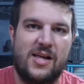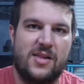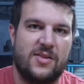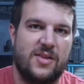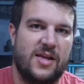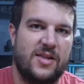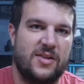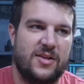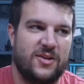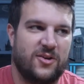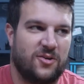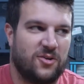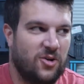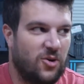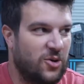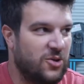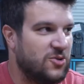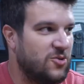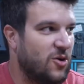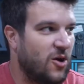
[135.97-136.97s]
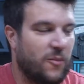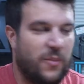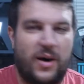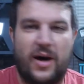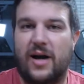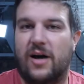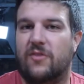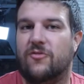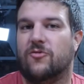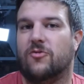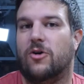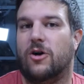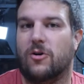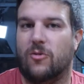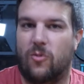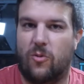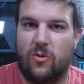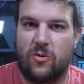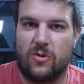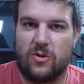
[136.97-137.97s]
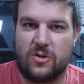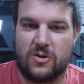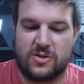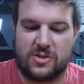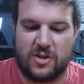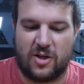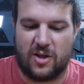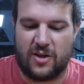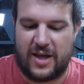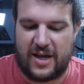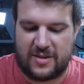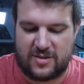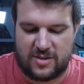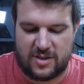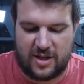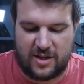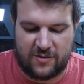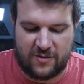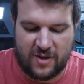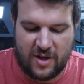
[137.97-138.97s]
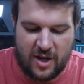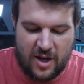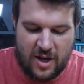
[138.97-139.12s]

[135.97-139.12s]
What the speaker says: Then they'll go into our pile for our wars and all that stuff.